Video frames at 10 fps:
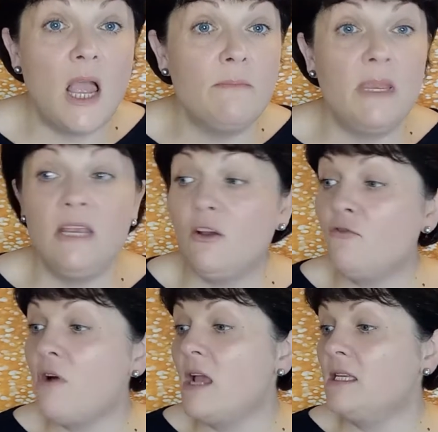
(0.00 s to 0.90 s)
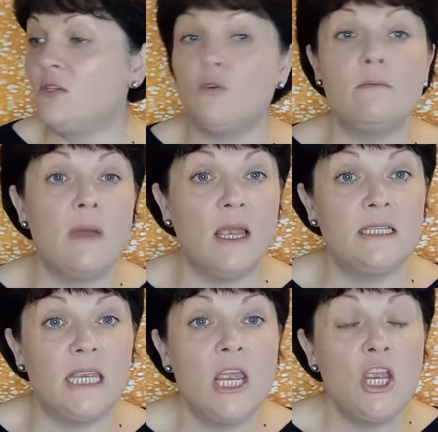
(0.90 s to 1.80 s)
I mean, Christ
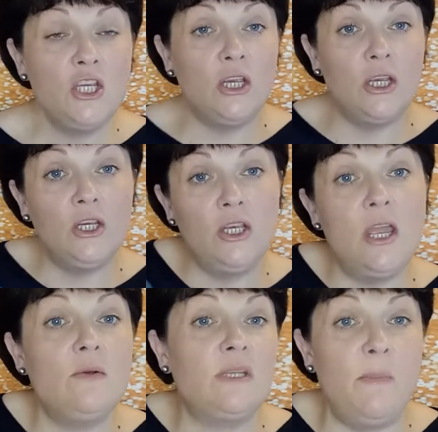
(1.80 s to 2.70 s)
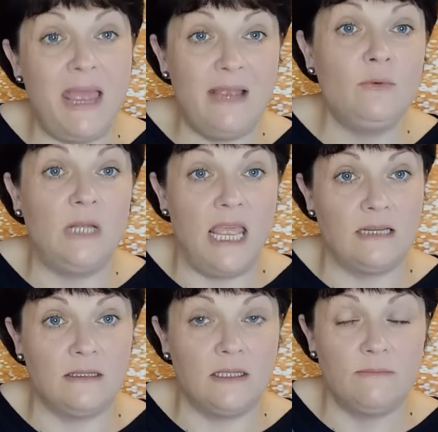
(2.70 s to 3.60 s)
almighty, you can go to
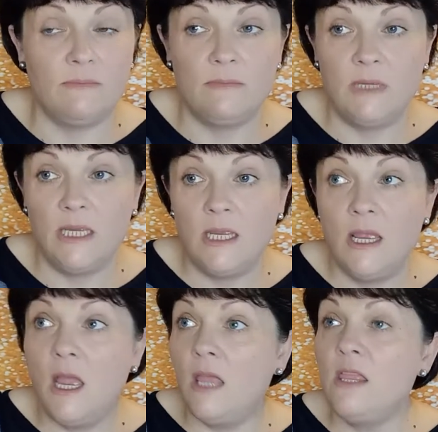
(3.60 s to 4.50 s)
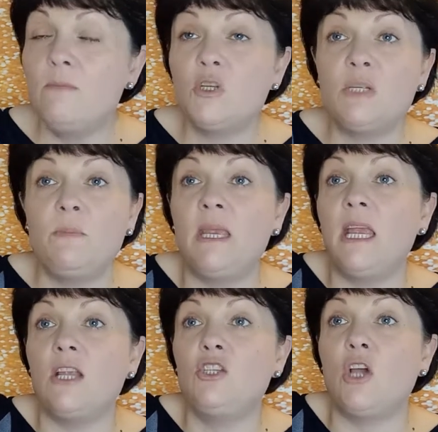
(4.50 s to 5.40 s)
Poundland and there must
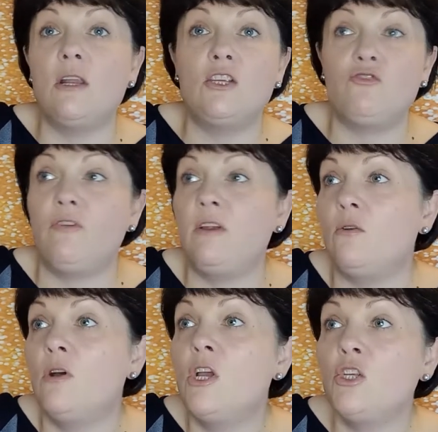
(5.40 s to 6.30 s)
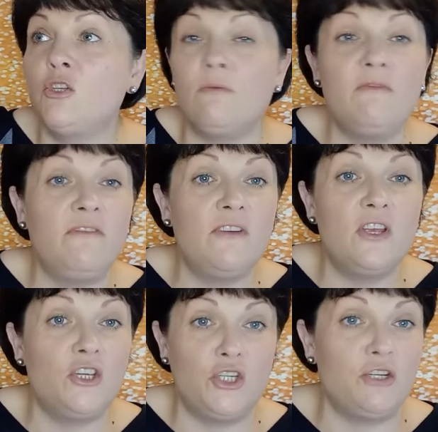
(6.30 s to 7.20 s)
be a Dollar Tree or some
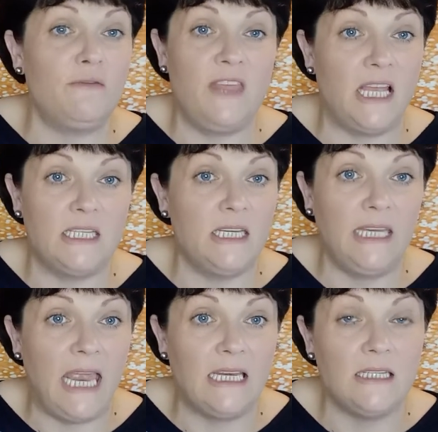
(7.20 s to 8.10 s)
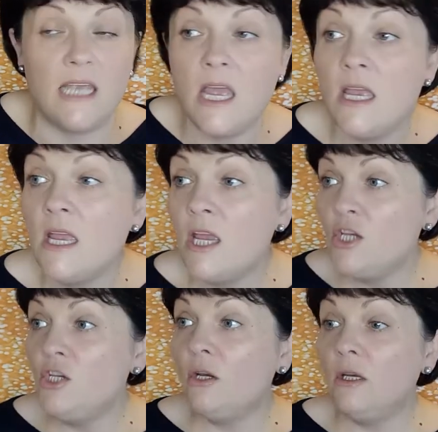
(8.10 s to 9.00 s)
version of that in Canada.
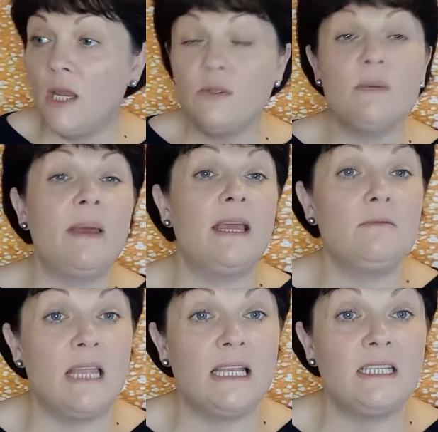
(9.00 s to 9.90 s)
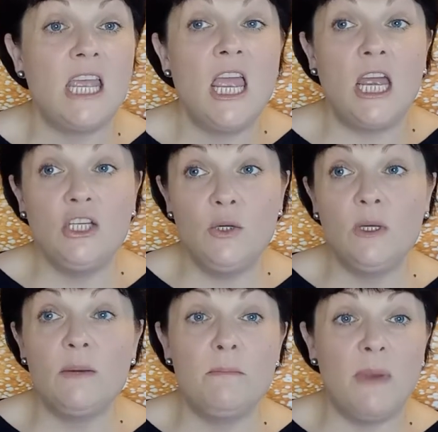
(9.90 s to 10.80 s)
You can go to Poundland and you
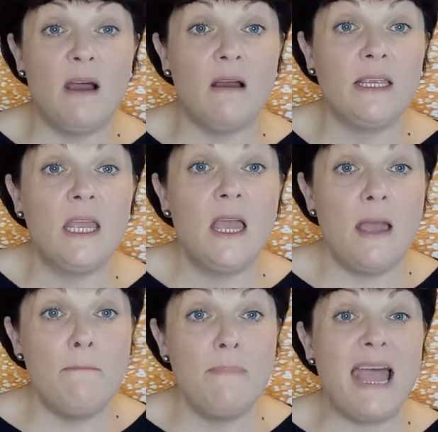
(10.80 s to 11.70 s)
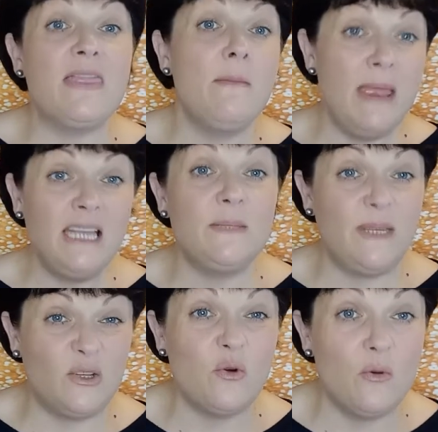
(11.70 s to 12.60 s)
can buy a mat. They're meant to
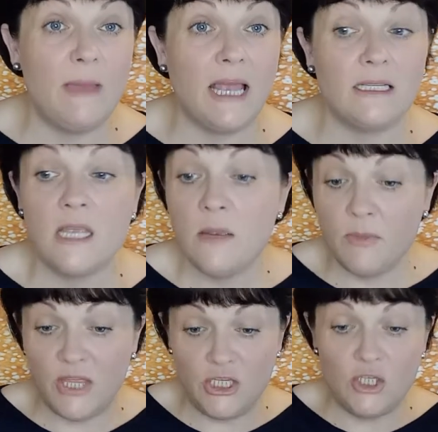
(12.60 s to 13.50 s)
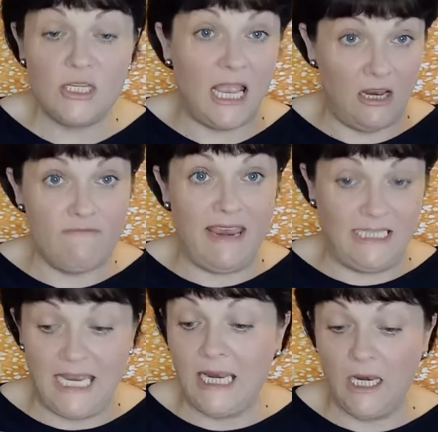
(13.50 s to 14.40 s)
be doormats, but they're just like a
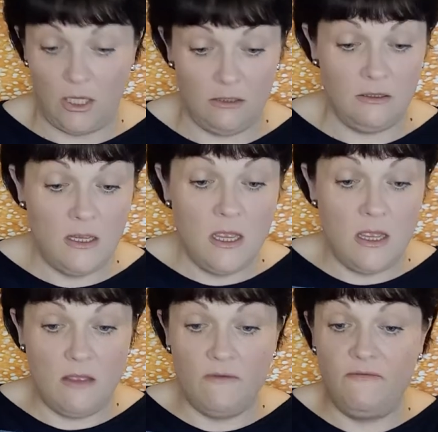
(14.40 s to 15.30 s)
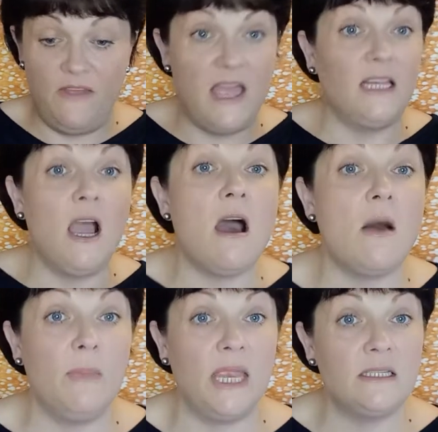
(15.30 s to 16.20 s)
rectangle of
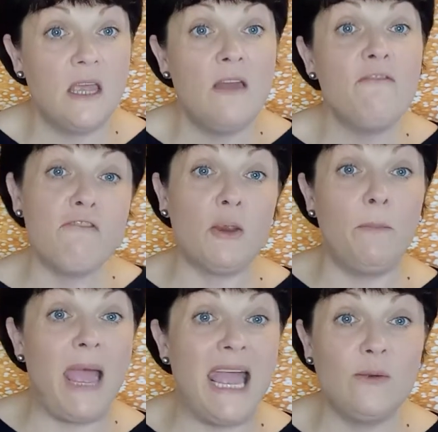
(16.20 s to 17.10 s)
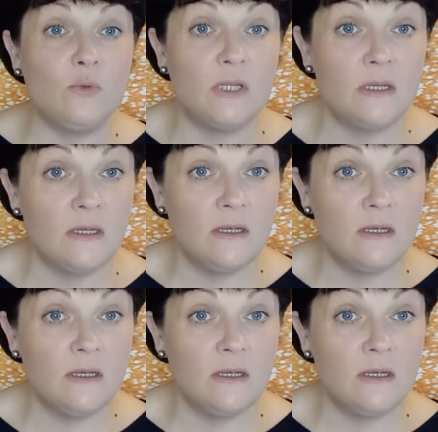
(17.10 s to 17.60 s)
carpet for £1.